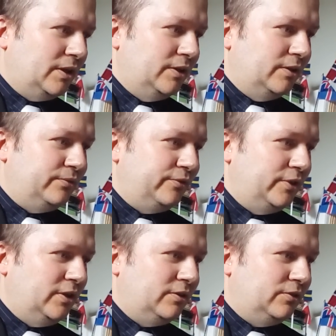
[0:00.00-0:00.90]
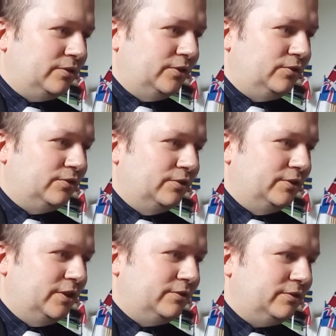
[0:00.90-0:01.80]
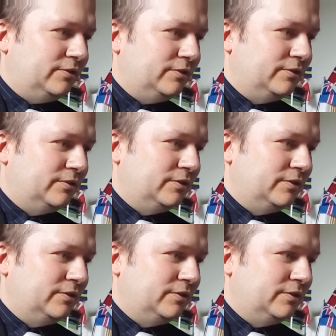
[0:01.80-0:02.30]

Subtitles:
And I think he touches on this.